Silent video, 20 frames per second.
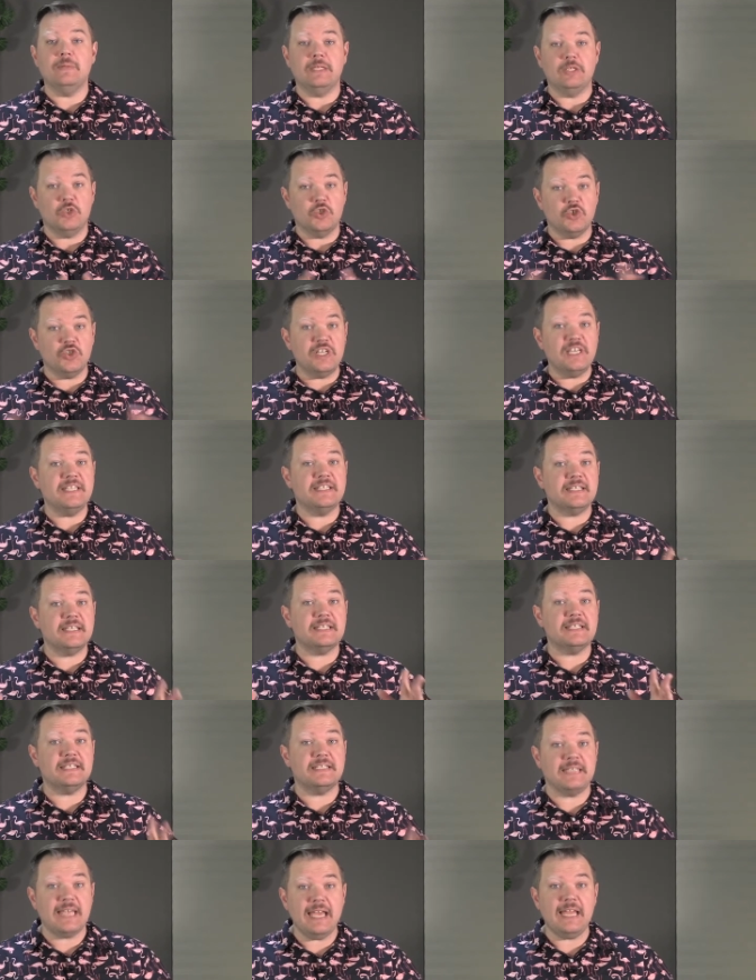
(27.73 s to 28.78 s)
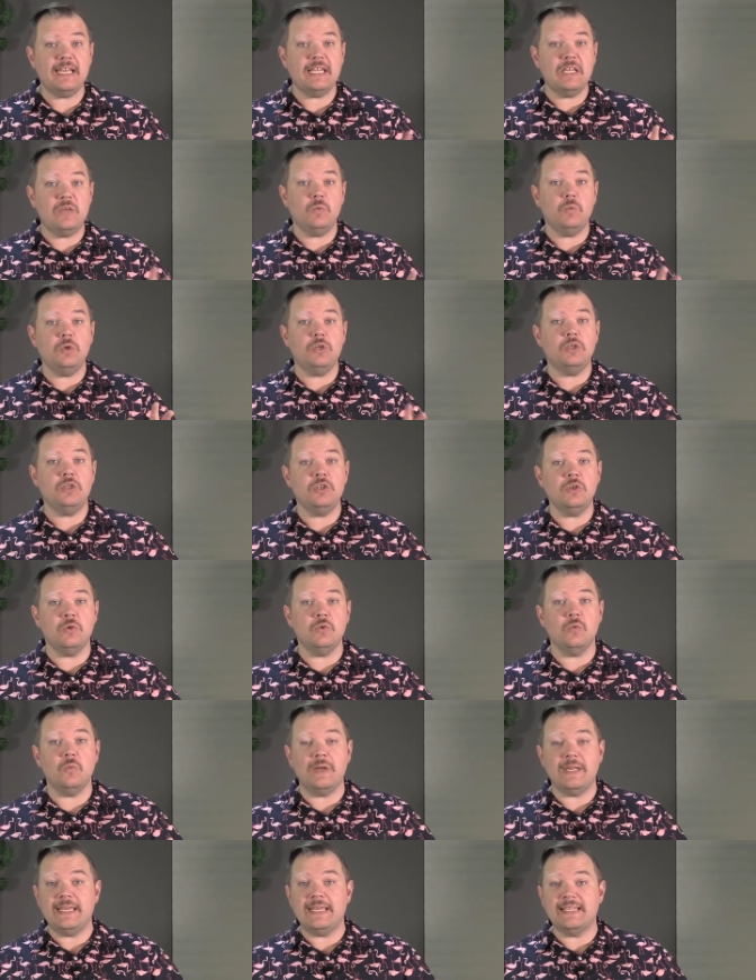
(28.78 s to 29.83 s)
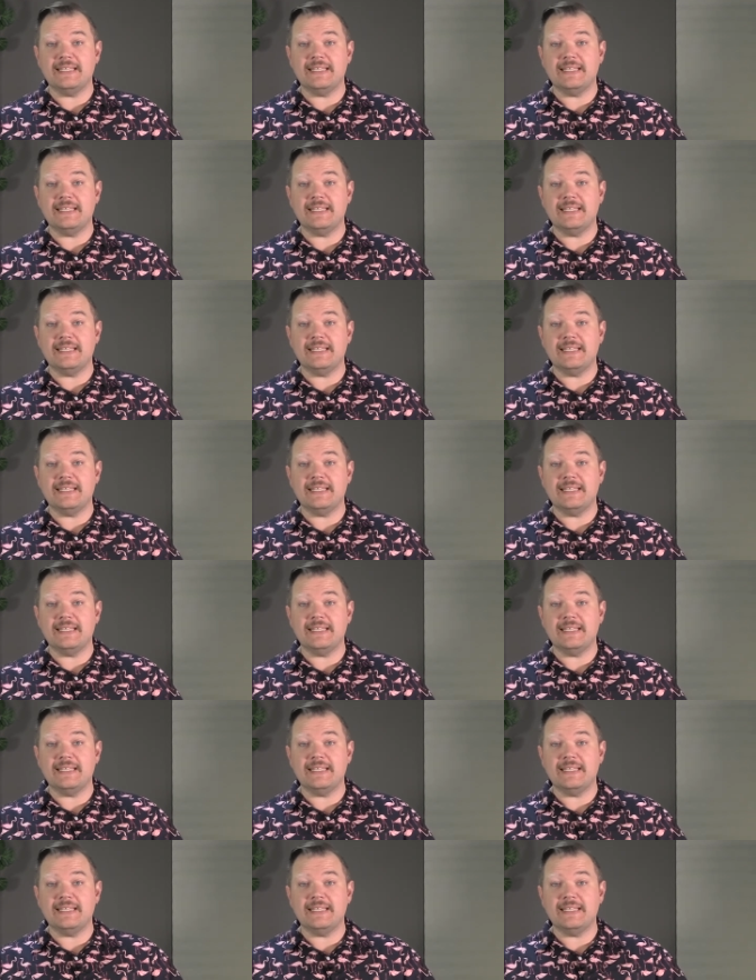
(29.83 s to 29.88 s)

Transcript: that Jesus said he would do when he